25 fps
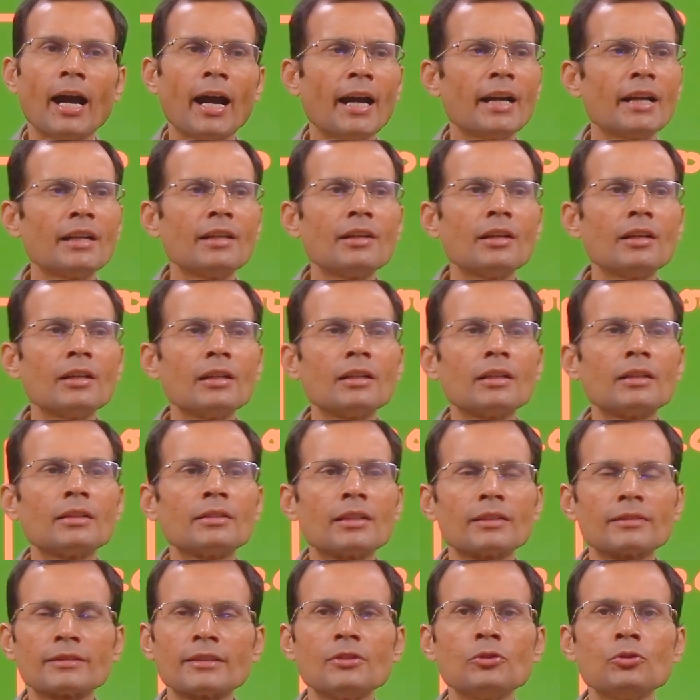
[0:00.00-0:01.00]
and
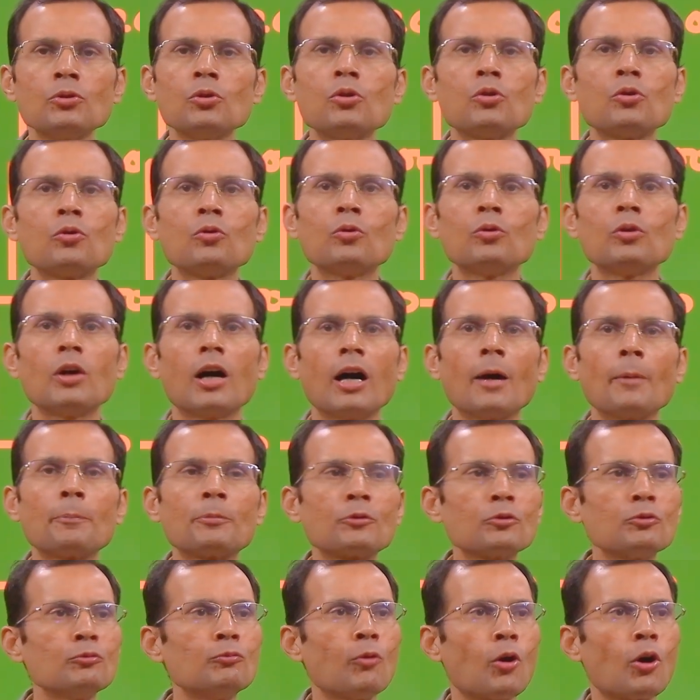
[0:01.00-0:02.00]
doesn't know
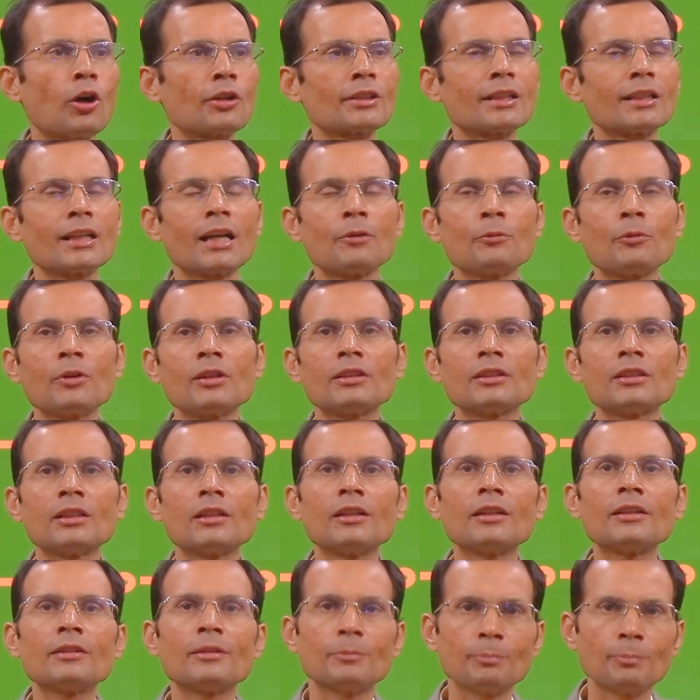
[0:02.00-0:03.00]
up to what level
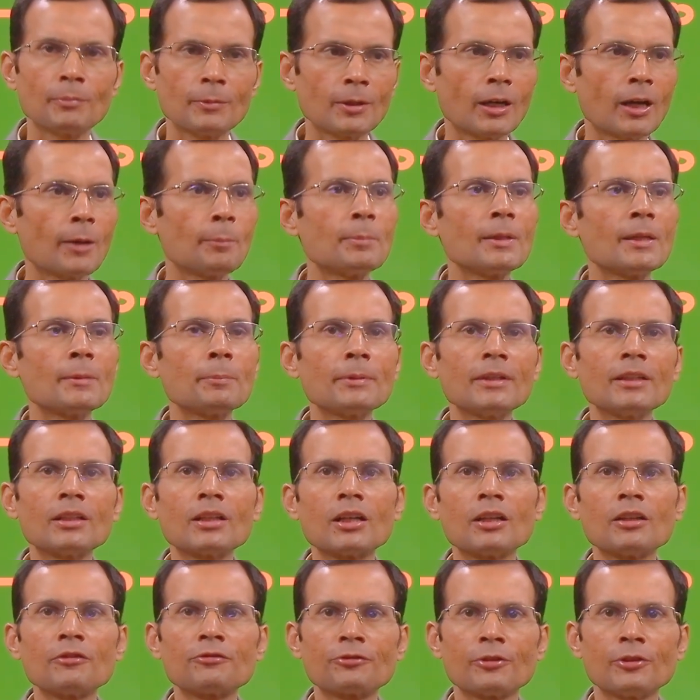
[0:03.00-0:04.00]
the
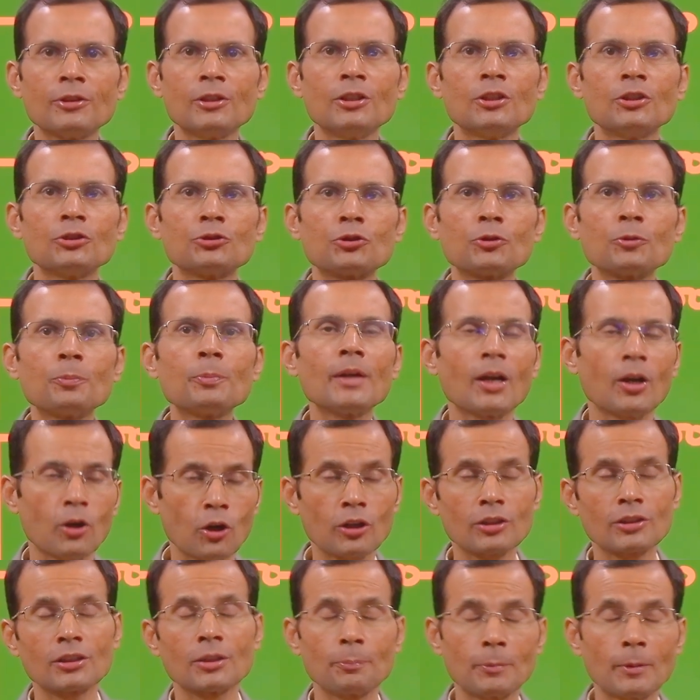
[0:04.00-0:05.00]
BP cuff should be,
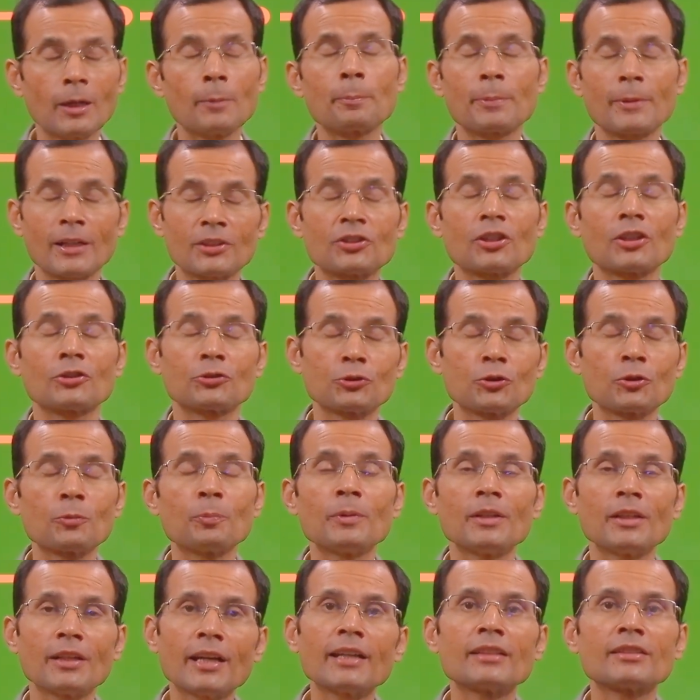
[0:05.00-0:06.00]
or the pressure
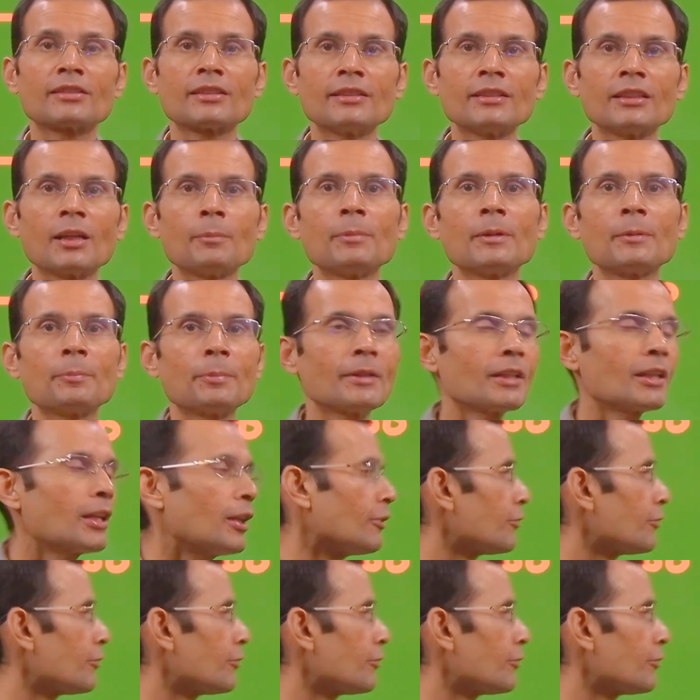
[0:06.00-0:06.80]
should be raised in the BP